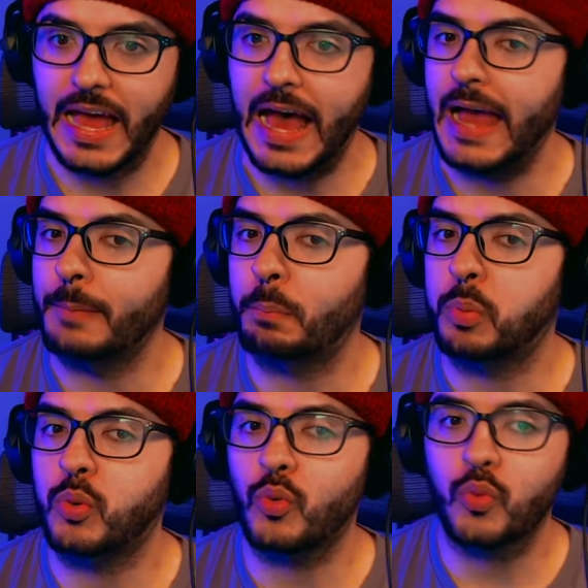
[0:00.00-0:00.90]
I
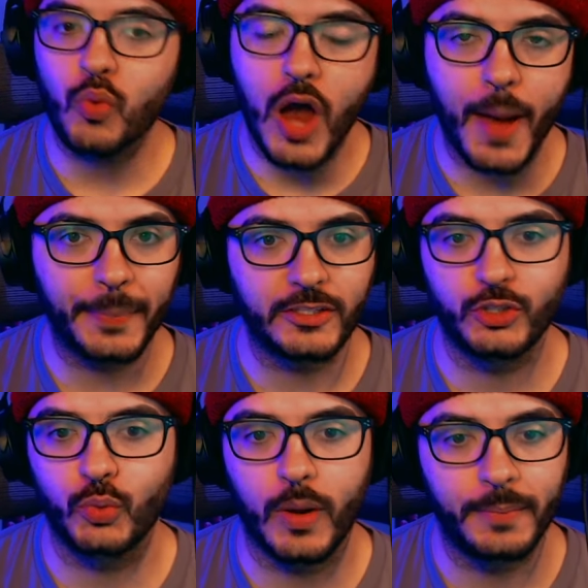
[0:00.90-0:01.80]
promise
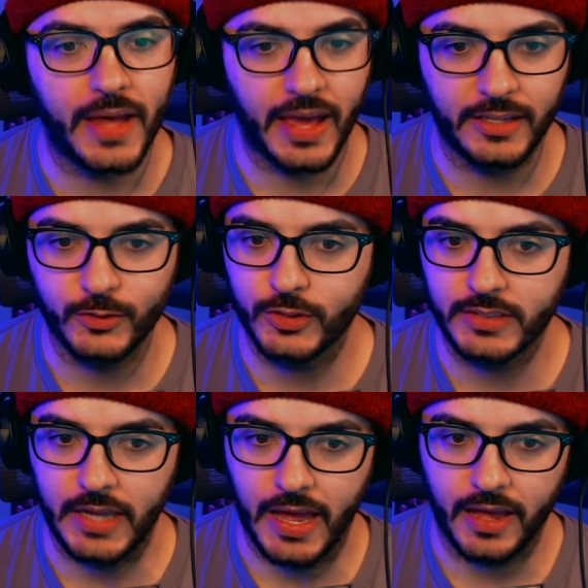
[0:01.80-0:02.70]
you, I'm not entering
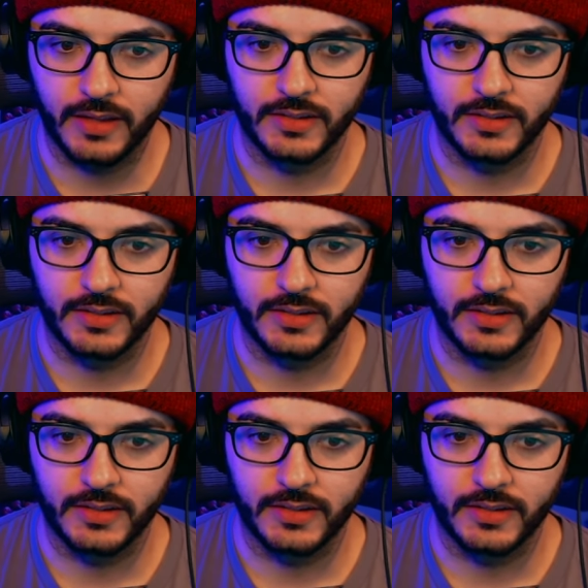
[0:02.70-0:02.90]
that.